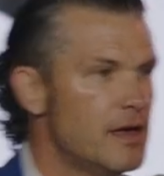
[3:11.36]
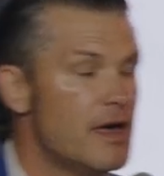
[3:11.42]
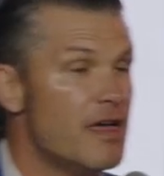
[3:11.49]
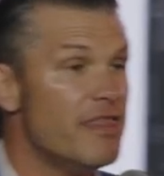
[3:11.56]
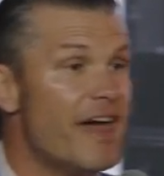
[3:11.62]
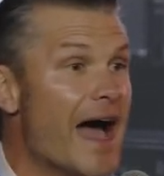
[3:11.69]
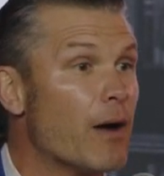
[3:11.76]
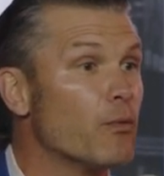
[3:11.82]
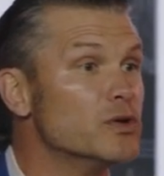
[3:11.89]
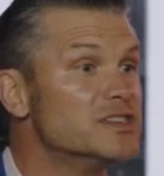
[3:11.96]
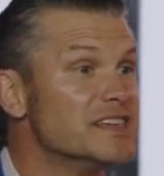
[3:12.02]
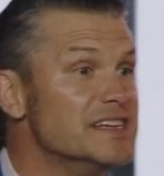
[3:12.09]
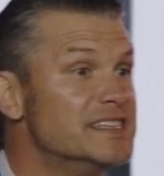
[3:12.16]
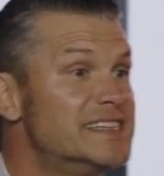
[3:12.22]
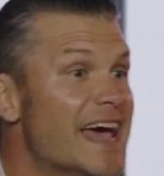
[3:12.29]
That was
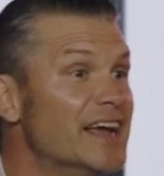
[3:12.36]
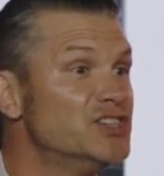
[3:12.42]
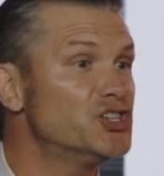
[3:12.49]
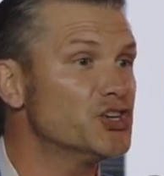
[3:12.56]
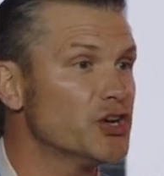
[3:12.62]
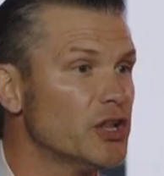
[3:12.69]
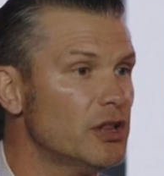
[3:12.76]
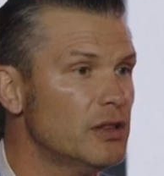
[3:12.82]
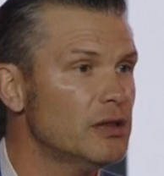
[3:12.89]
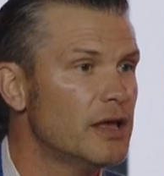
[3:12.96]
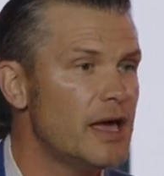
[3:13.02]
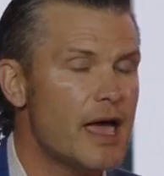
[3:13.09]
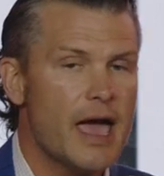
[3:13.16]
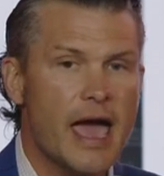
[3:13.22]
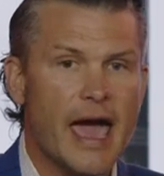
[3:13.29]
intentional,
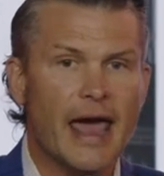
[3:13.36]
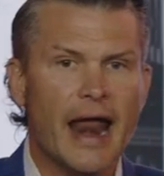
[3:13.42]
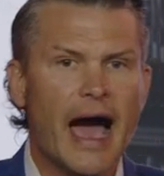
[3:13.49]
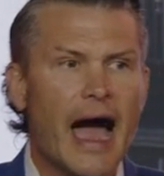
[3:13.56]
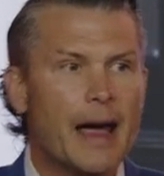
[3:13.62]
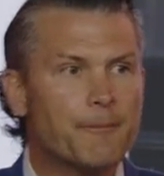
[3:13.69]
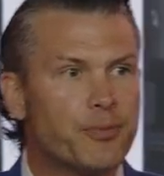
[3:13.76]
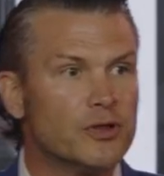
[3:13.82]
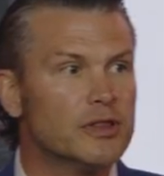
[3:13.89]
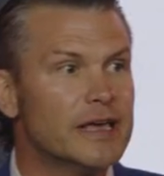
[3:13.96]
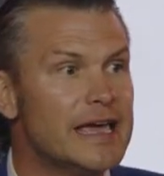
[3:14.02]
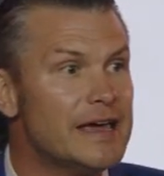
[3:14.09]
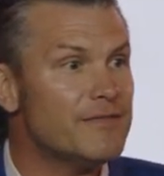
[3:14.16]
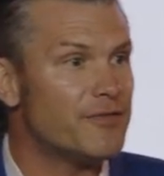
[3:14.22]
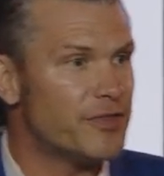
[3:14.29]
and I
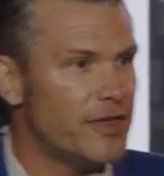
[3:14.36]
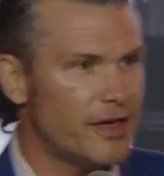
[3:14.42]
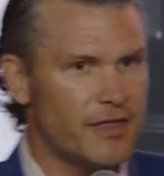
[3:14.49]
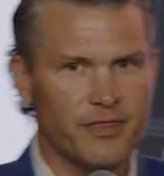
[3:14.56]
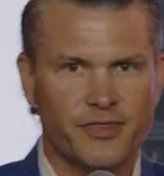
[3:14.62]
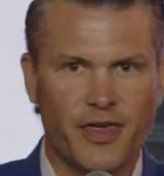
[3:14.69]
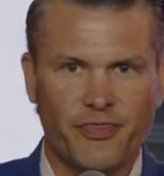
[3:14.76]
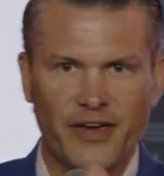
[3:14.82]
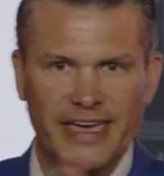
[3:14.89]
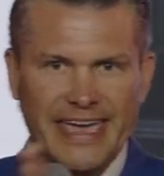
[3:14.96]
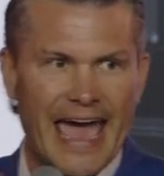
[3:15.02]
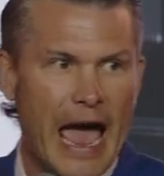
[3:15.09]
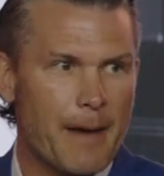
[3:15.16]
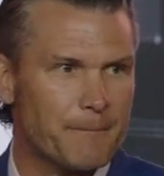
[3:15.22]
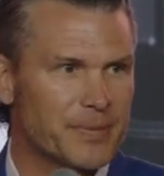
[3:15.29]
believed that the
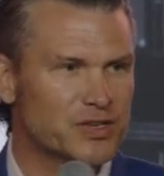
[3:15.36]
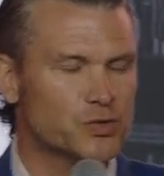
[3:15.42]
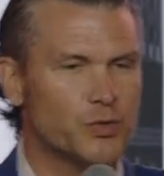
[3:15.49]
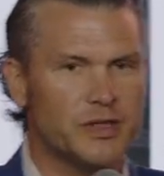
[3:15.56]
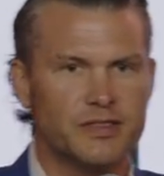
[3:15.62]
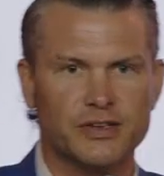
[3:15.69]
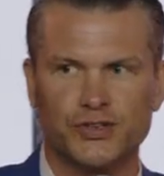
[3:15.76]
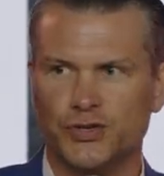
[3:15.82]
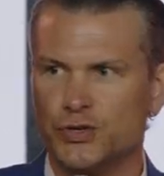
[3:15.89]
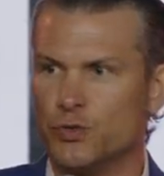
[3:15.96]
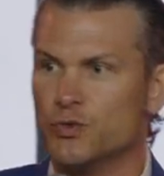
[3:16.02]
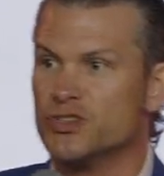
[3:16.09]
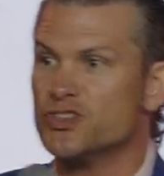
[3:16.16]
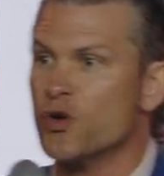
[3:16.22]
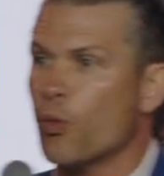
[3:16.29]
gap between the two
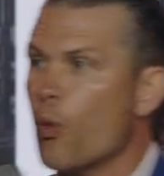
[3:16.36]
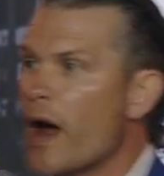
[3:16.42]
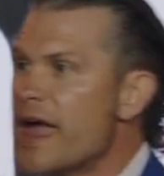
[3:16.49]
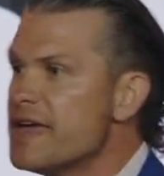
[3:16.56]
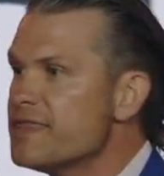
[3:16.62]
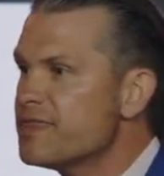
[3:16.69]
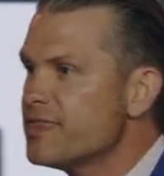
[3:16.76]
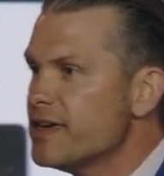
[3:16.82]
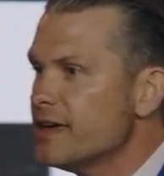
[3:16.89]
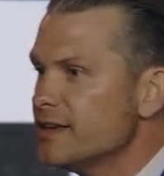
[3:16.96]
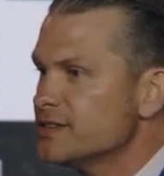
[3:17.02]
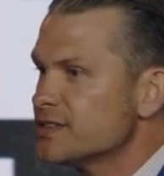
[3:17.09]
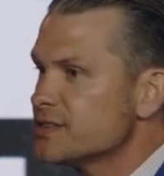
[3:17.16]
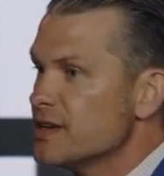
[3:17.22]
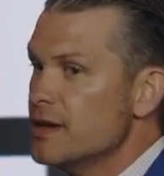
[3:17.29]
was the way
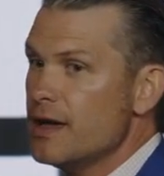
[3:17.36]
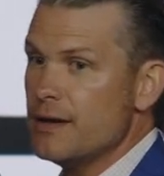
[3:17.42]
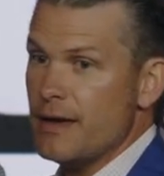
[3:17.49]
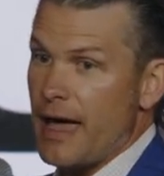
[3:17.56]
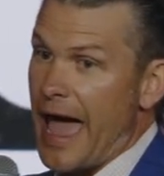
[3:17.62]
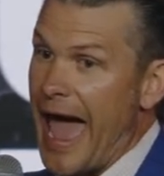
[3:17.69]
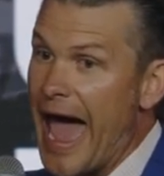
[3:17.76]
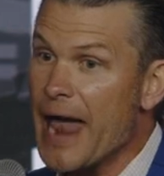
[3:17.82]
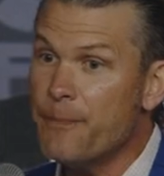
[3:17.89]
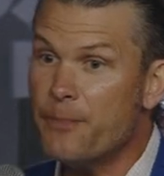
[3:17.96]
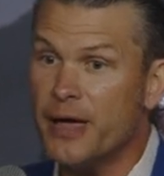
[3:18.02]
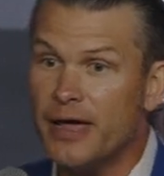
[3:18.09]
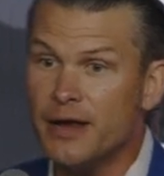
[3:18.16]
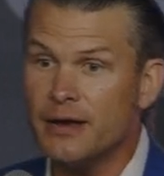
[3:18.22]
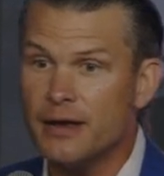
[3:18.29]
things had
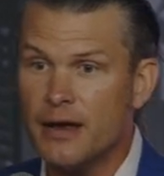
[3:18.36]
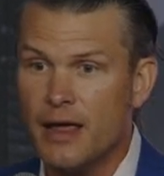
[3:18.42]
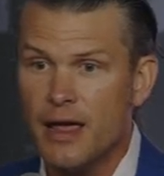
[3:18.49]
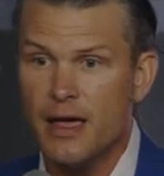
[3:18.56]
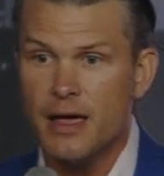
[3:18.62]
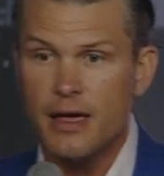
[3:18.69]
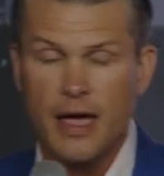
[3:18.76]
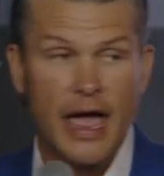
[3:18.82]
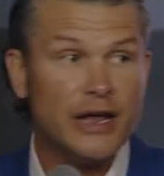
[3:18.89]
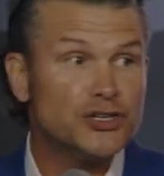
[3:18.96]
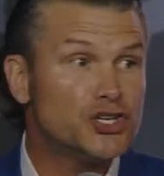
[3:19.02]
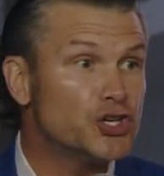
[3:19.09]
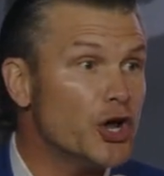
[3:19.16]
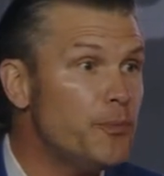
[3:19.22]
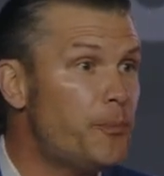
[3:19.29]
been and
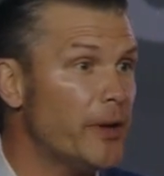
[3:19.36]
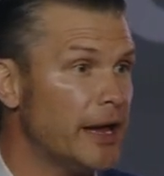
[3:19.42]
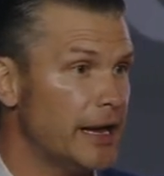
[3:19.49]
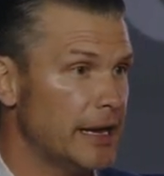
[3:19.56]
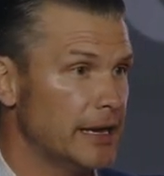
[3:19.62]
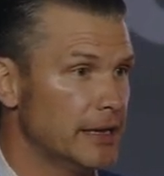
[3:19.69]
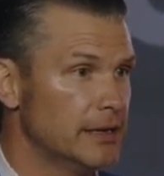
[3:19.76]
should be.